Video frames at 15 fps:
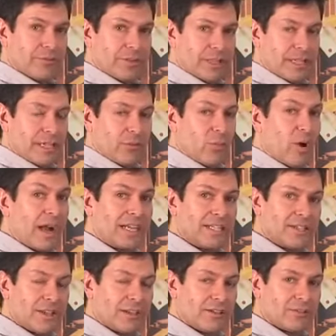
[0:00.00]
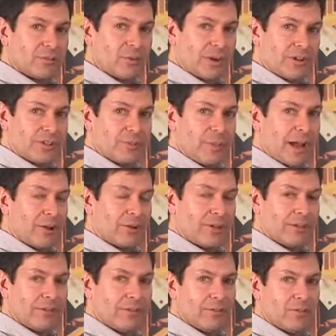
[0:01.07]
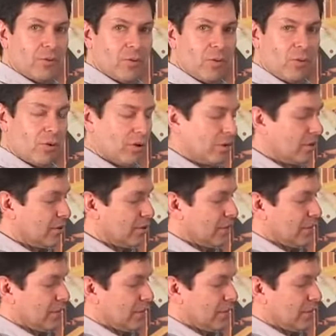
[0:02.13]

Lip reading: the wine cellar where it's mounted or